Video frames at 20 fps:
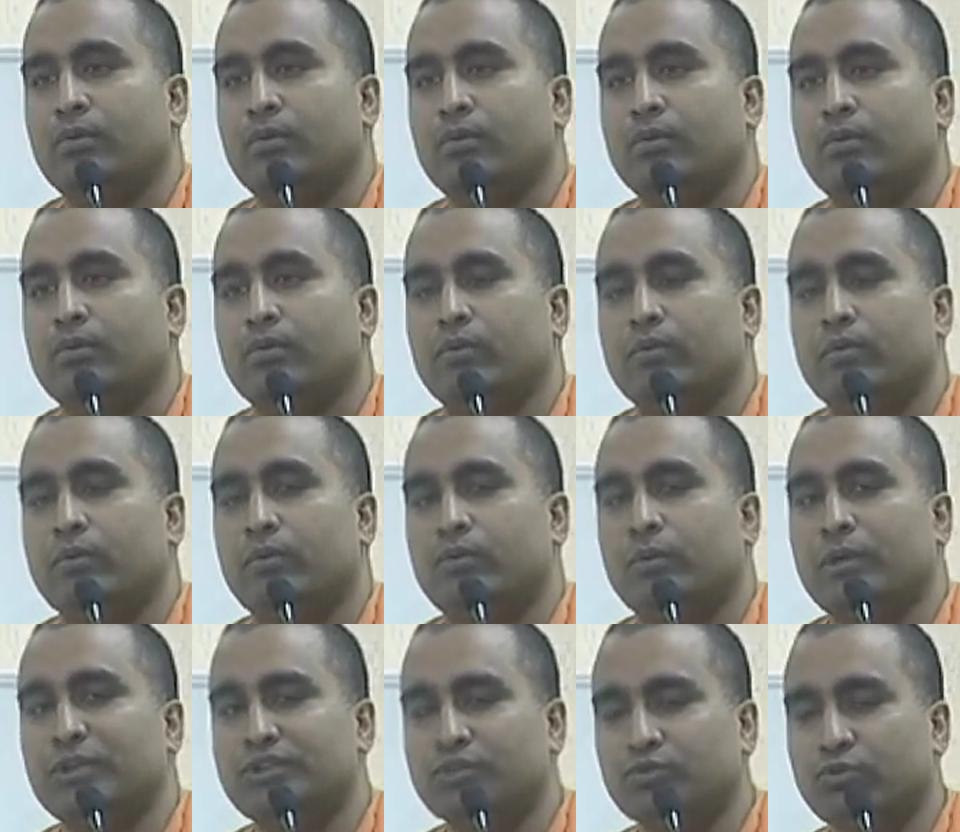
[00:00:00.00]
One
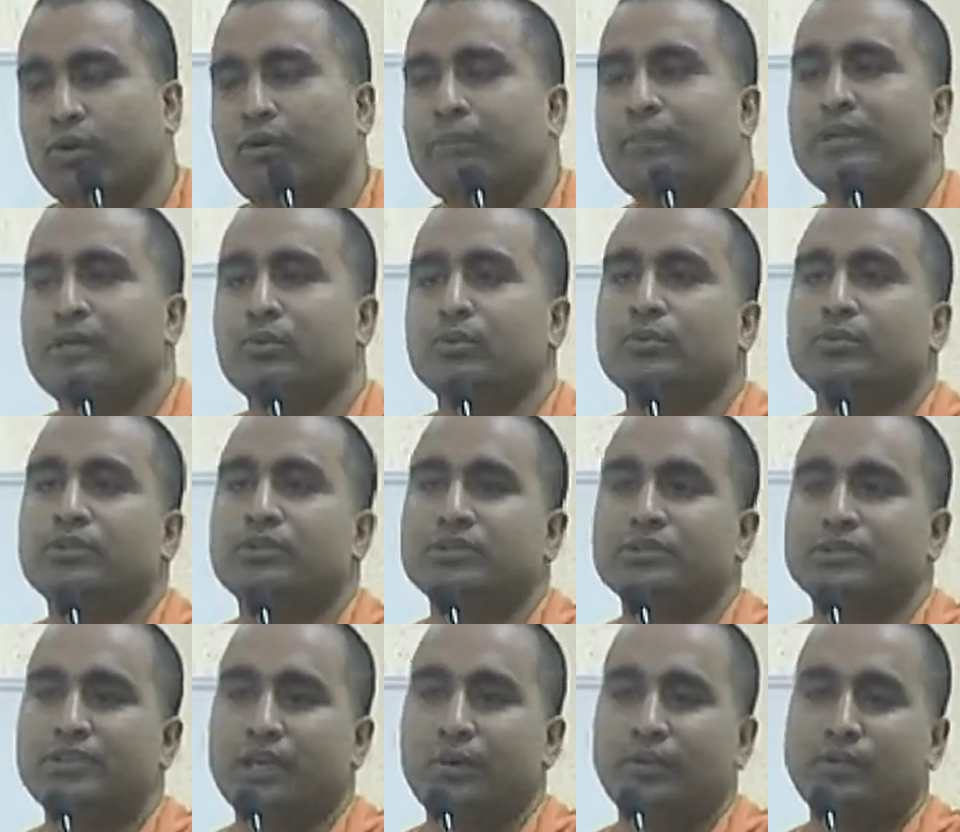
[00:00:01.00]
Swami, who is now
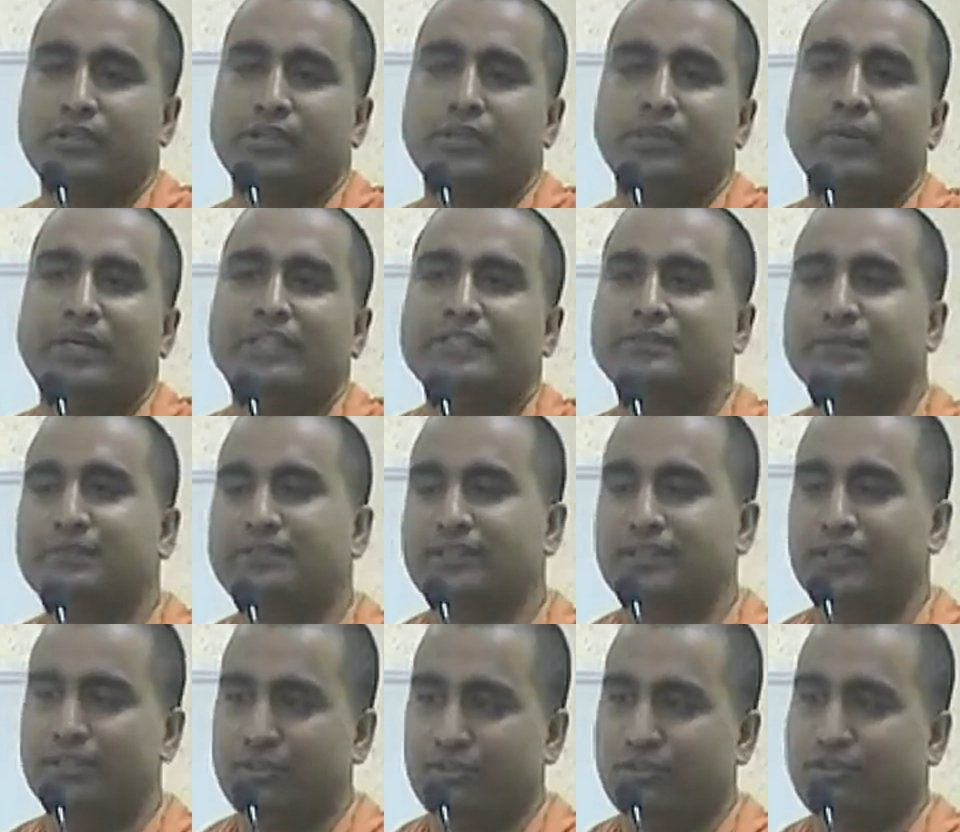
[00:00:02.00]
the Vice President of
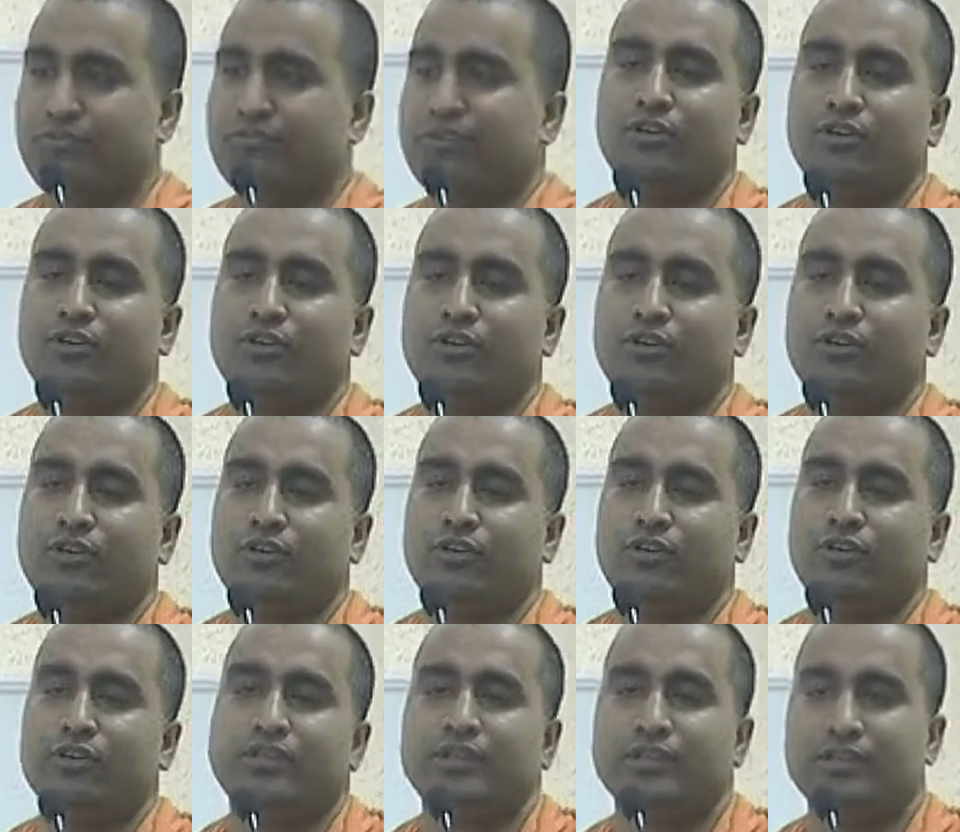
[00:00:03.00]
the Ramakrishna order,
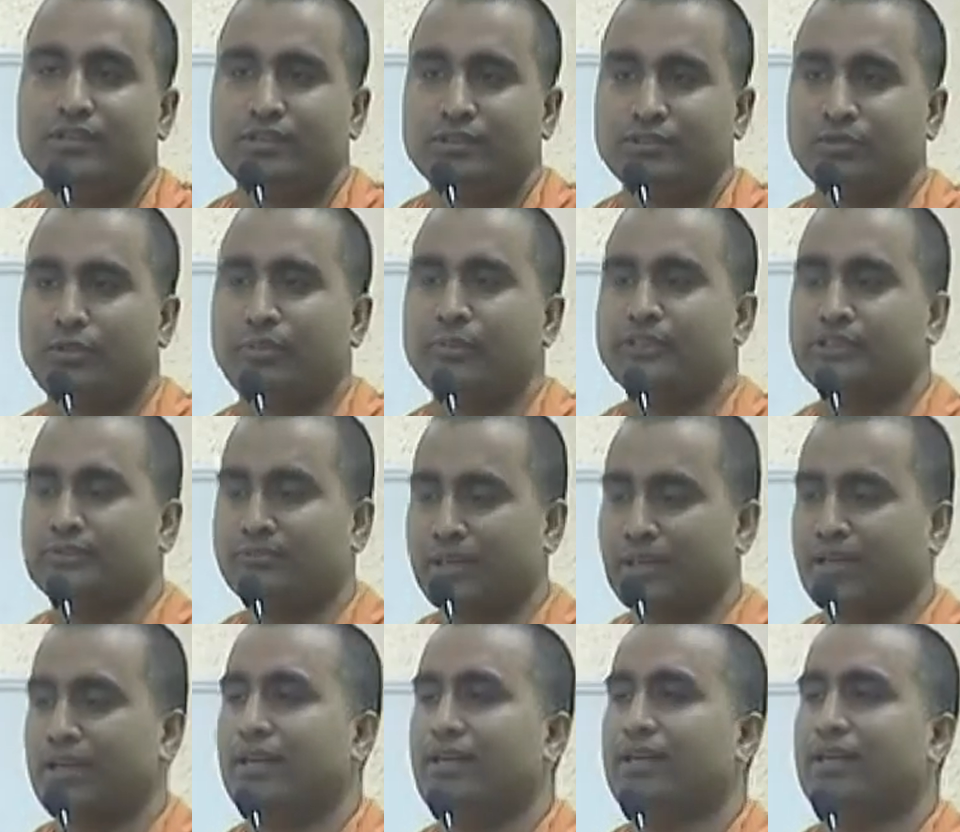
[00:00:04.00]
Swami
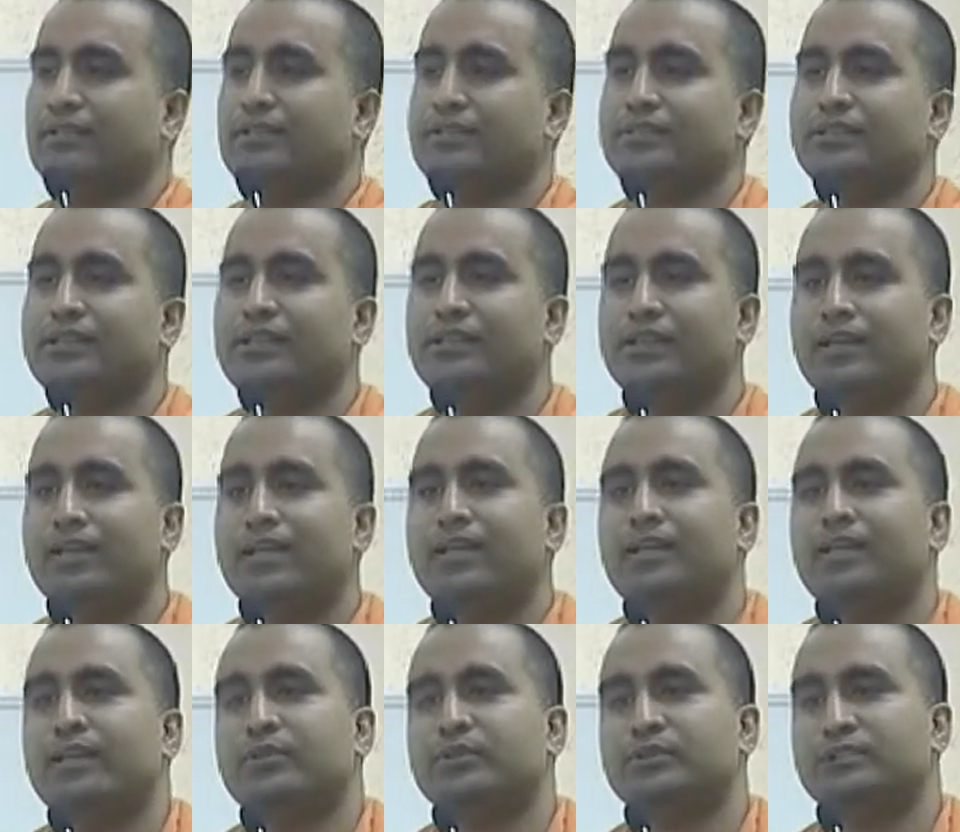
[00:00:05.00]
Narasimhananda ji, he was
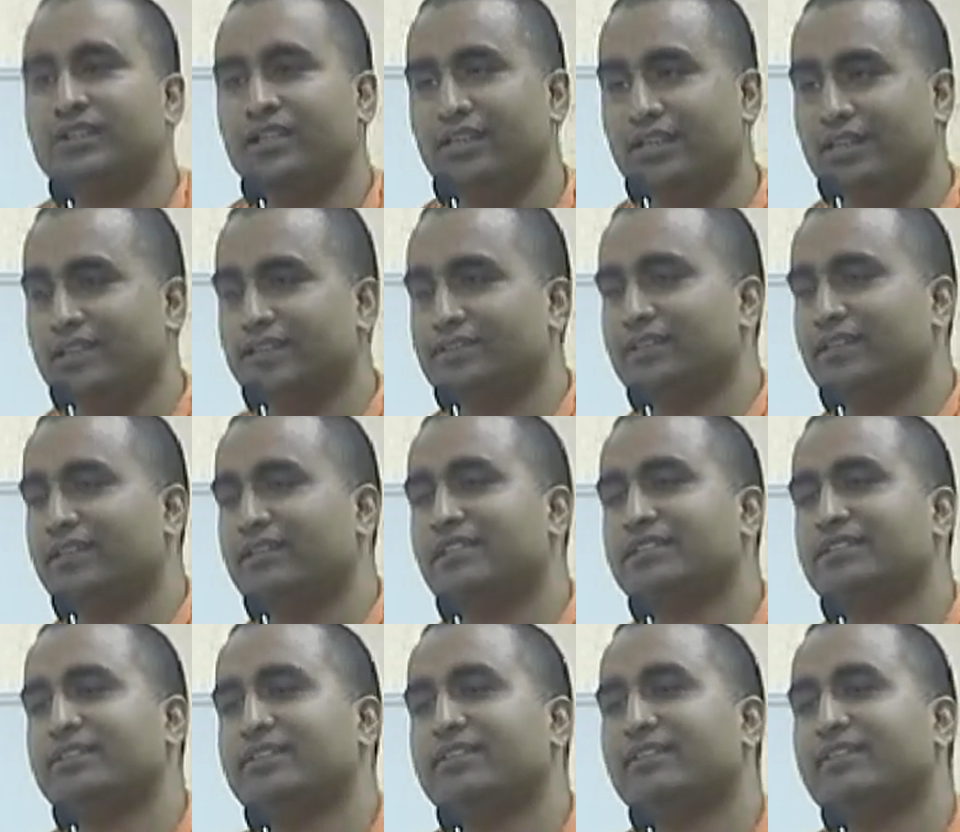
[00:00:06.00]
earlier the General
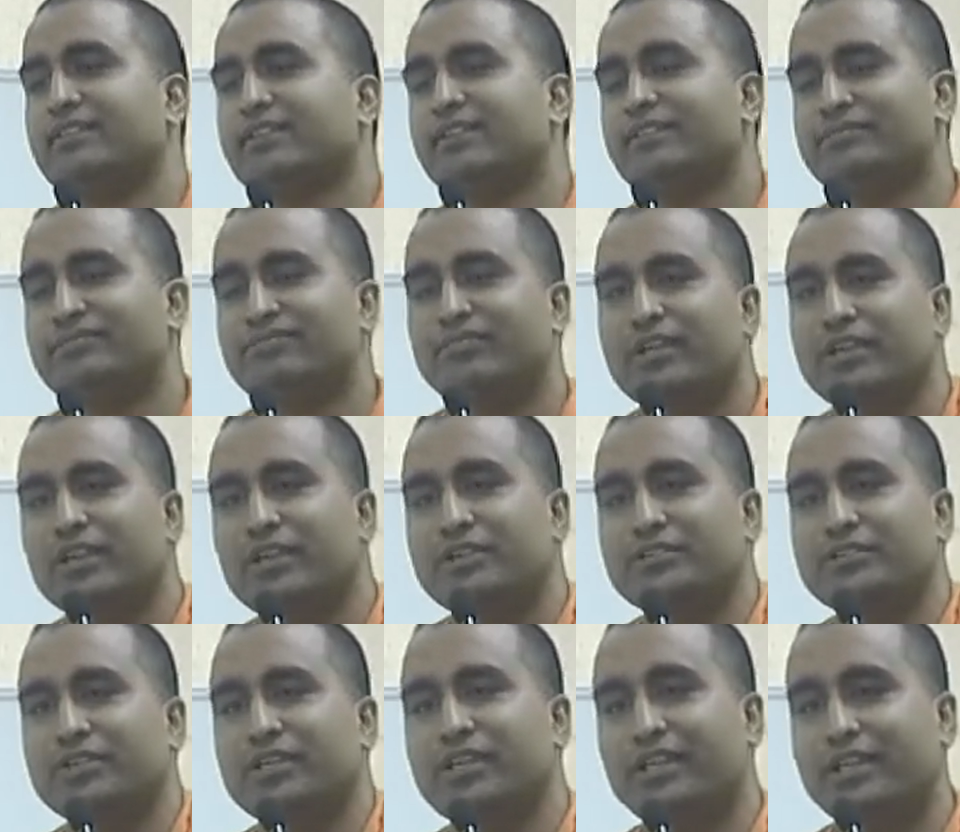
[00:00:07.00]
Secretary. So he
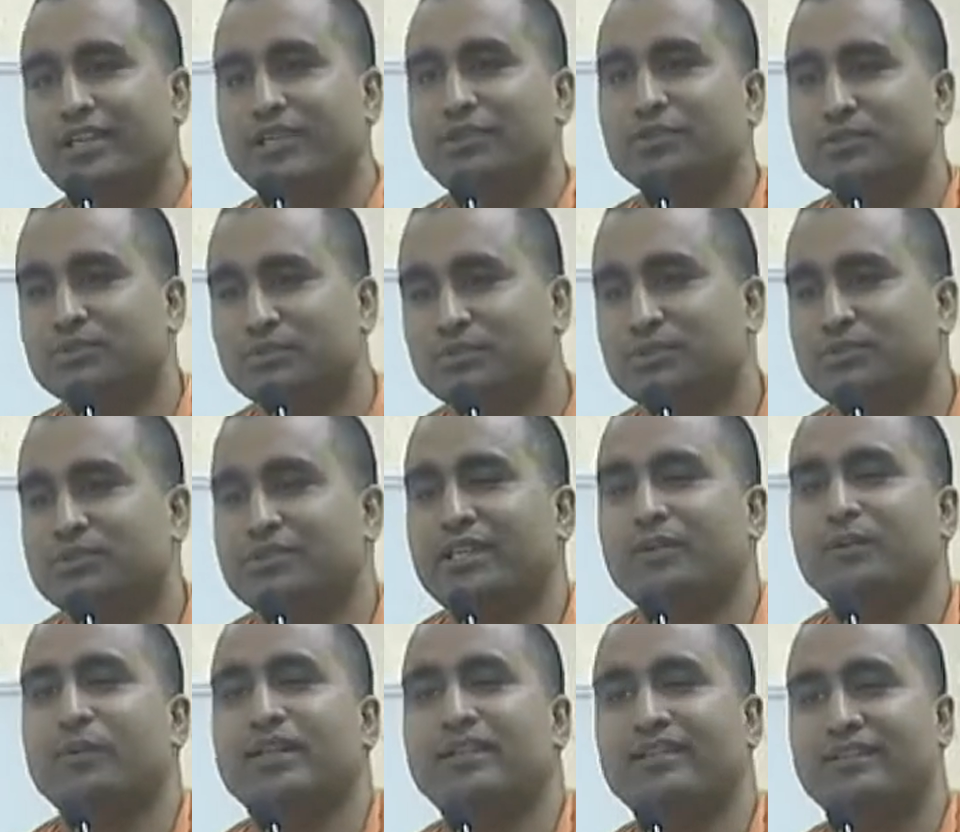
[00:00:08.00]
used to say one
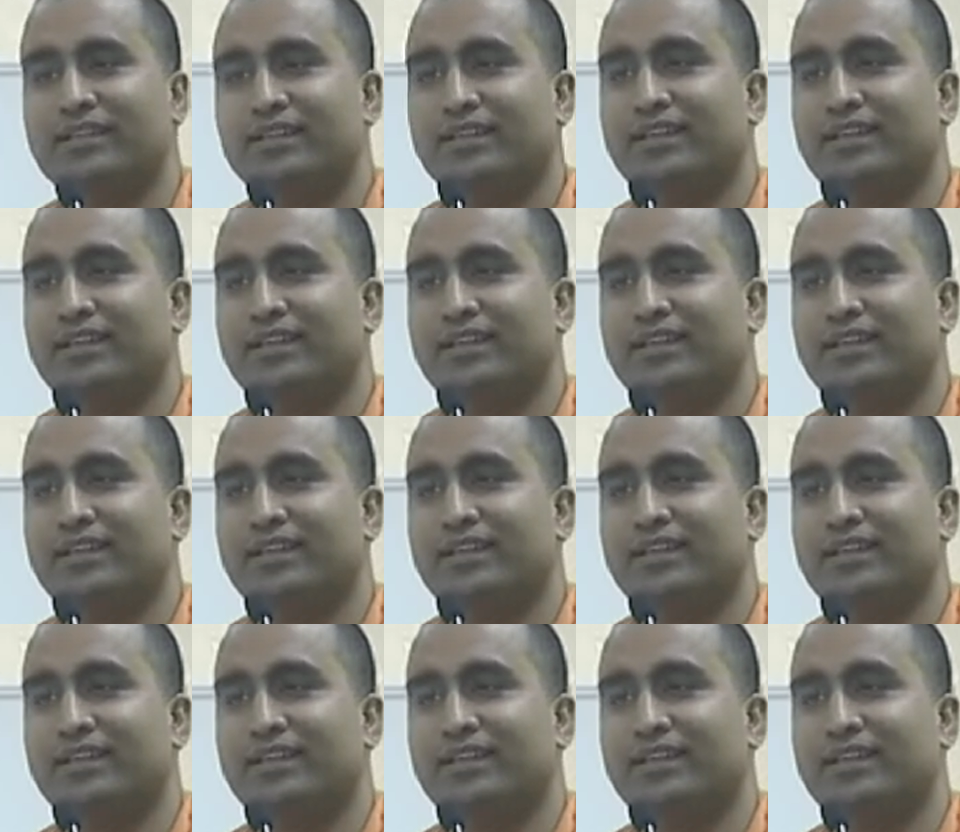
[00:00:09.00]
thing, like